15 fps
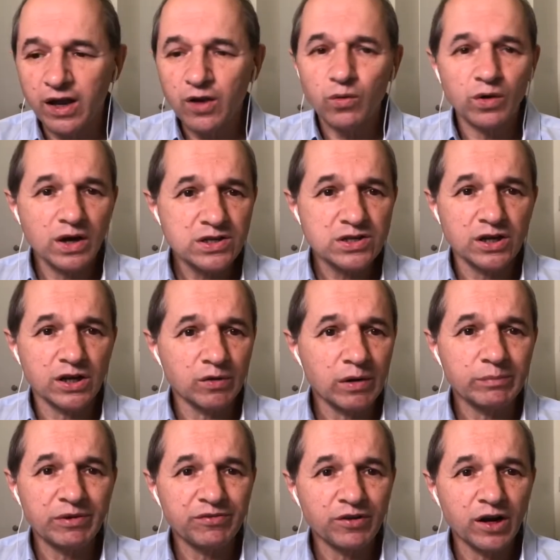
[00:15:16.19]
Well, I certainly won't
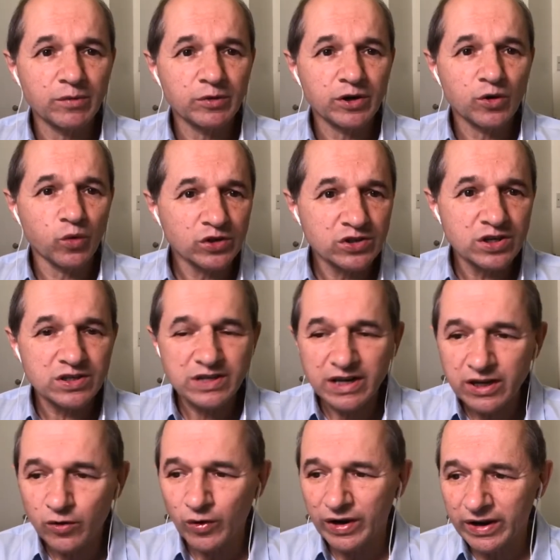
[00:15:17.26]
be flying with Qantas
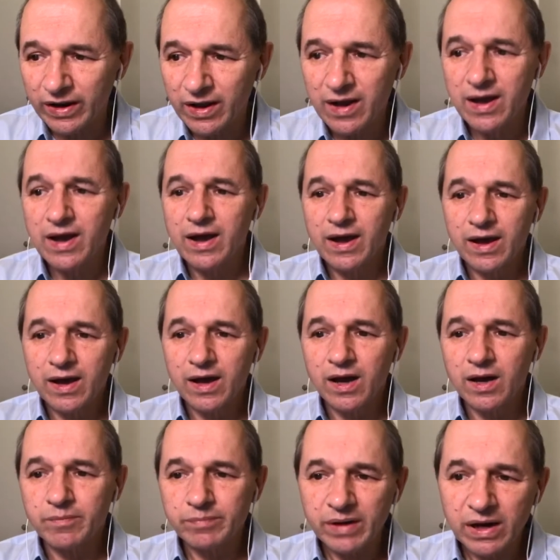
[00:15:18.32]
anyway,
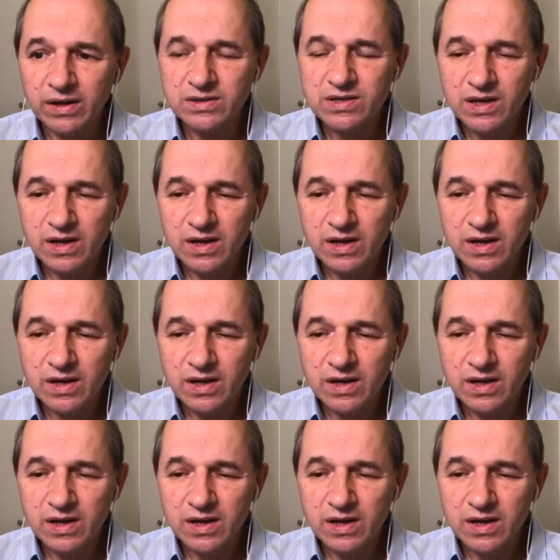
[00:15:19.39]
uh, but